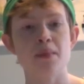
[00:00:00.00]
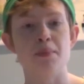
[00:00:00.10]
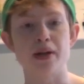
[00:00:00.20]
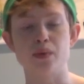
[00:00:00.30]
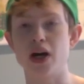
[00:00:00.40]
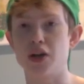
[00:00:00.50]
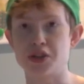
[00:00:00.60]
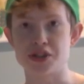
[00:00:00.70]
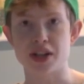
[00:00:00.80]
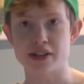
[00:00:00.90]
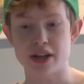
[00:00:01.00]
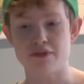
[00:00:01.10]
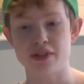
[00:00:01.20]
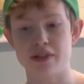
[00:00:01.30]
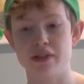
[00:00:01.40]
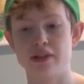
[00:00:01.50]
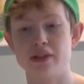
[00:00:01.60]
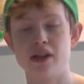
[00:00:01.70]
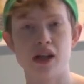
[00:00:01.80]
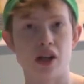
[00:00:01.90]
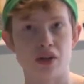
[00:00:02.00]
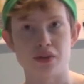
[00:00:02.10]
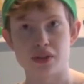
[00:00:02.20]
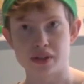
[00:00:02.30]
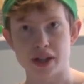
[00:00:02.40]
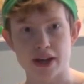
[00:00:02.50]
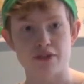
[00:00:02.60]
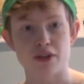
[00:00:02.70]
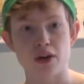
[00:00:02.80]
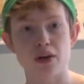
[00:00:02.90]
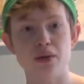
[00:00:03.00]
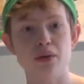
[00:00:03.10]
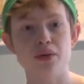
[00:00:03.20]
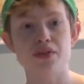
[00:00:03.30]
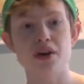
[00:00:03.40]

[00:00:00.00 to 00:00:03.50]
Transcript: but anyway, I'll just let you have a good look at that photo